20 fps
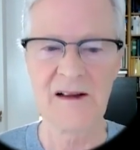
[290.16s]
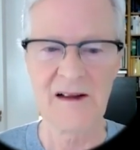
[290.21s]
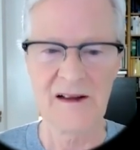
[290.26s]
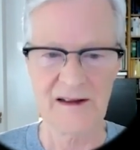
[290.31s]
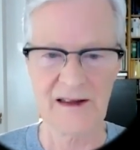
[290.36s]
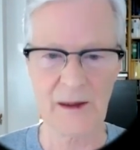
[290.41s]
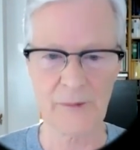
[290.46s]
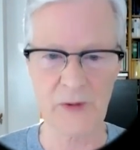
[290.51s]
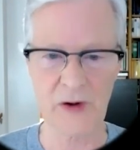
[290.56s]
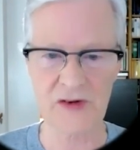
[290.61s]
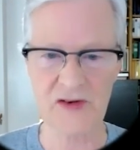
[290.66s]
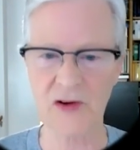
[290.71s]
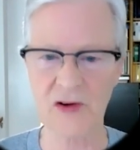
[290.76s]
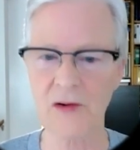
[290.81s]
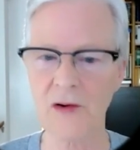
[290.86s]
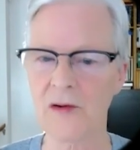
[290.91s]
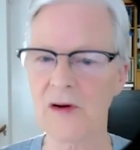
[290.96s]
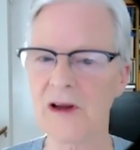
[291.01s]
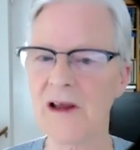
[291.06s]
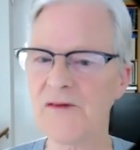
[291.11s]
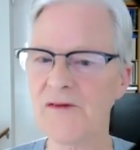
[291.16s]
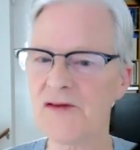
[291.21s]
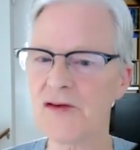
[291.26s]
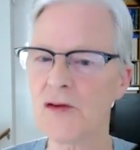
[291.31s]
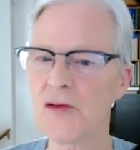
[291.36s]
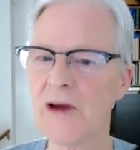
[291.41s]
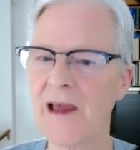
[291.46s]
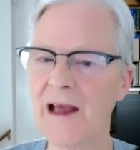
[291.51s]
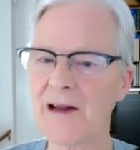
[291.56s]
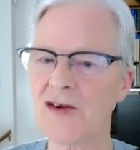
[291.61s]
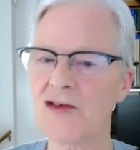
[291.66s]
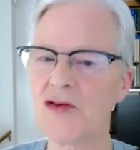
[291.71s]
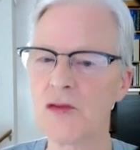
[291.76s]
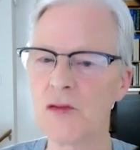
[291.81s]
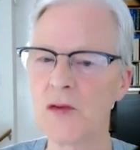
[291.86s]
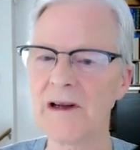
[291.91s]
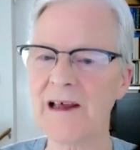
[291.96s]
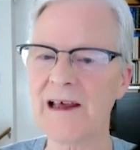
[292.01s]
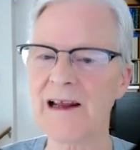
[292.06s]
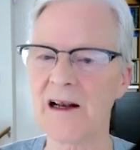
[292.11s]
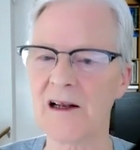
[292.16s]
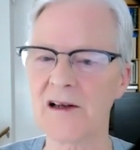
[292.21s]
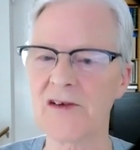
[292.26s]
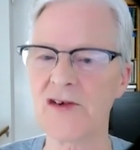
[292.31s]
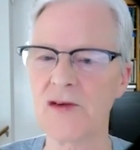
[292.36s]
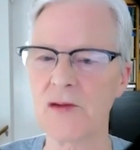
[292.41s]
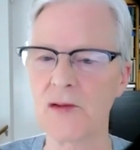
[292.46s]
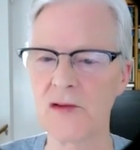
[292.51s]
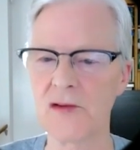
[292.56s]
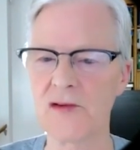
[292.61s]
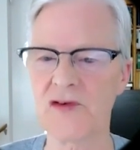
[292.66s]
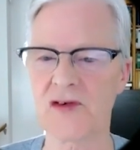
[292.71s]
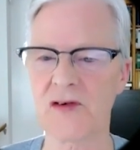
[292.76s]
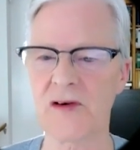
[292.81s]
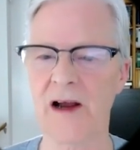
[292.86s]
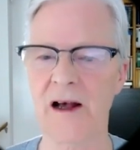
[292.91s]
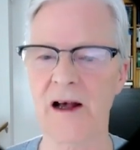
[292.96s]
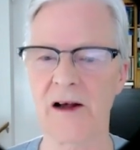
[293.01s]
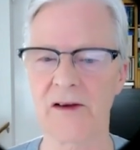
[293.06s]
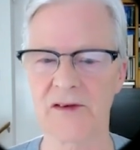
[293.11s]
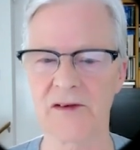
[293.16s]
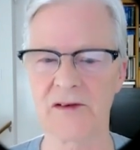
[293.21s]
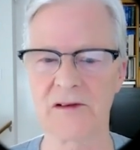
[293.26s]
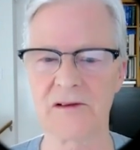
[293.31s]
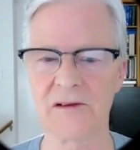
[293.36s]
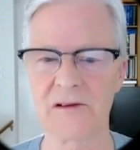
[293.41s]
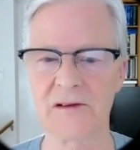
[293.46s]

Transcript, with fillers: Number two, if you get too little, you lose your health.